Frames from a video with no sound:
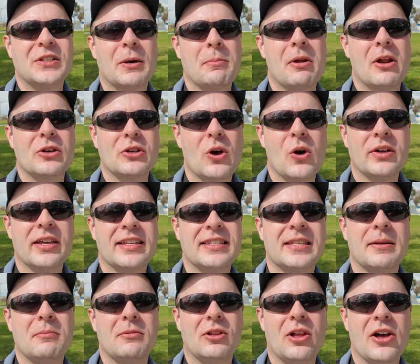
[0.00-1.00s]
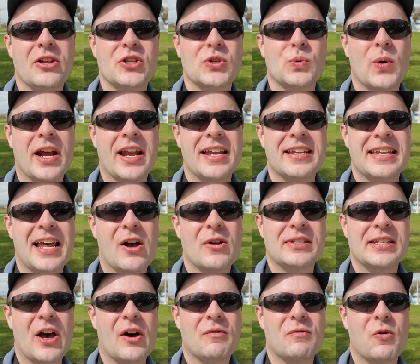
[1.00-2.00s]
so I'm gonna go get some lunch right in
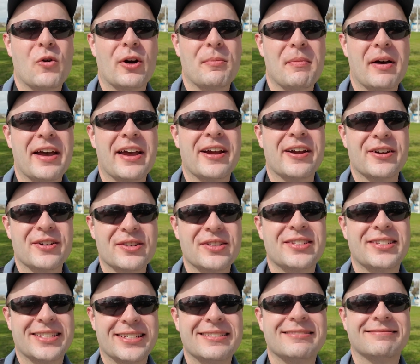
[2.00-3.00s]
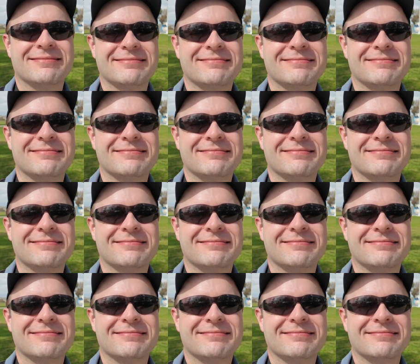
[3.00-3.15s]
downtown Fort Myers.